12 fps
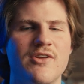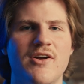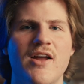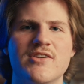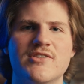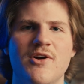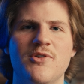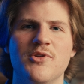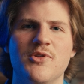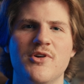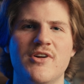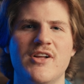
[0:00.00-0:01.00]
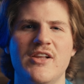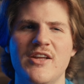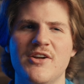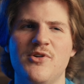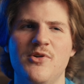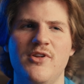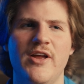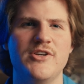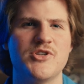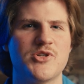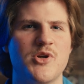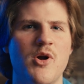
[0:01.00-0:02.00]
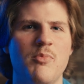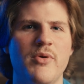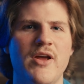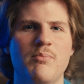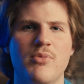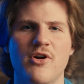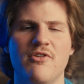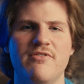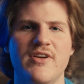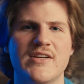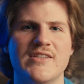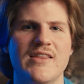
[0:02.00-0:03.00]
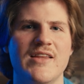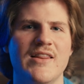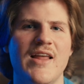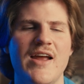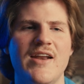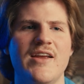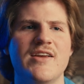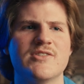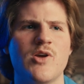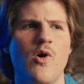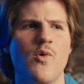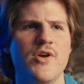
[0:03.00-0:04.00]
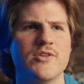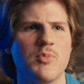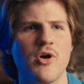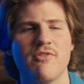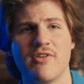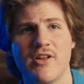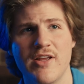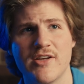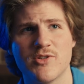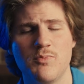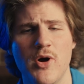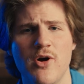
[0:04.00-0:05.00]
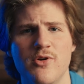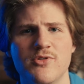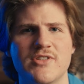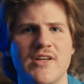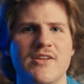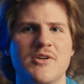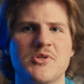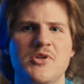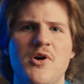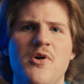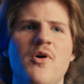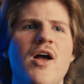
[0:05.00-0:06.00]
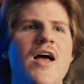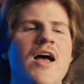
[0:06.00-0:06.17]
They're kind of starting to look clinical and sharp and perfect, and the lighting is always perfectly exposed, and there's no